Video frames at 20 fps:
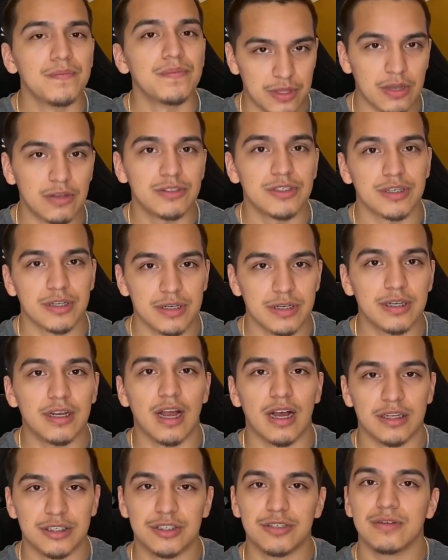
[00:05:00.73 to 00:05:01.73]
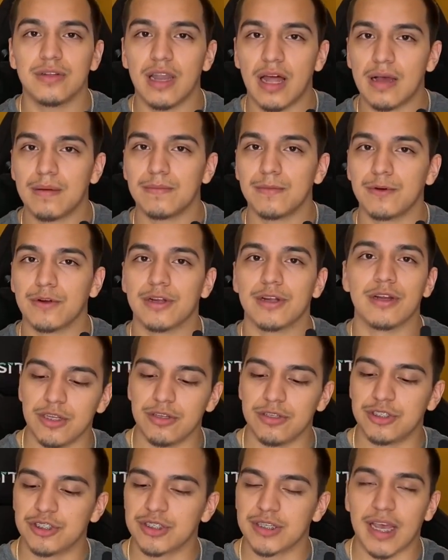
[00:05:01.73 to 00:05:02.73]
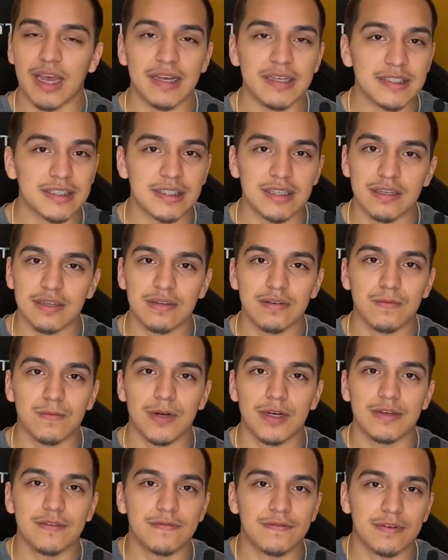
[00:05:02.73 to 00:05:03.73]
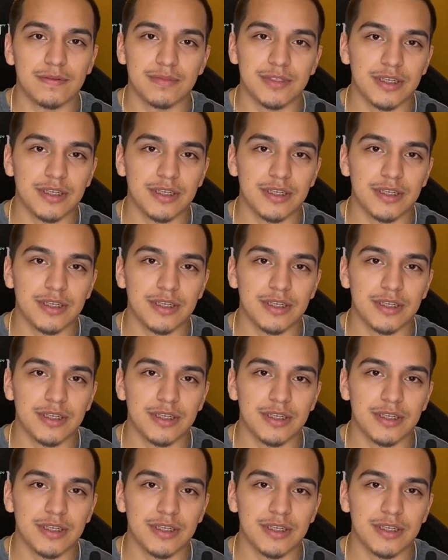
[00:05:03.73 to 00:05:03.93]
those are gonna cost you a lot more. You just get one from